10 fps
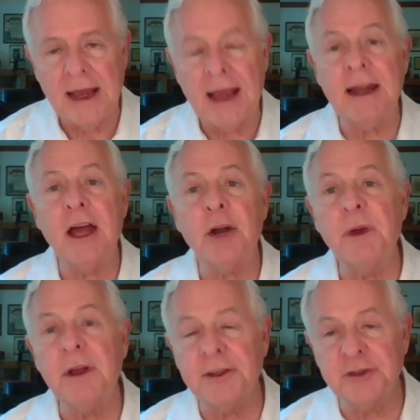And how do
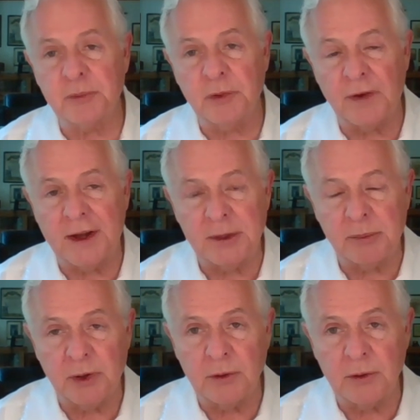we also provide the
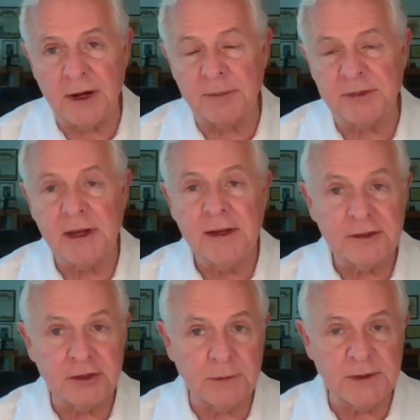programs,
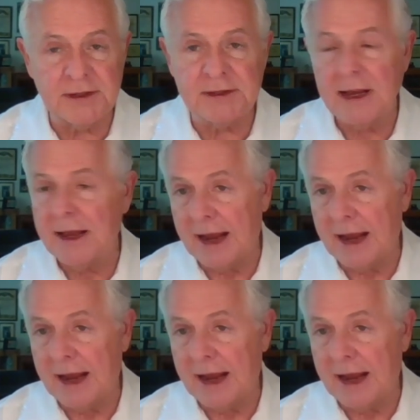services,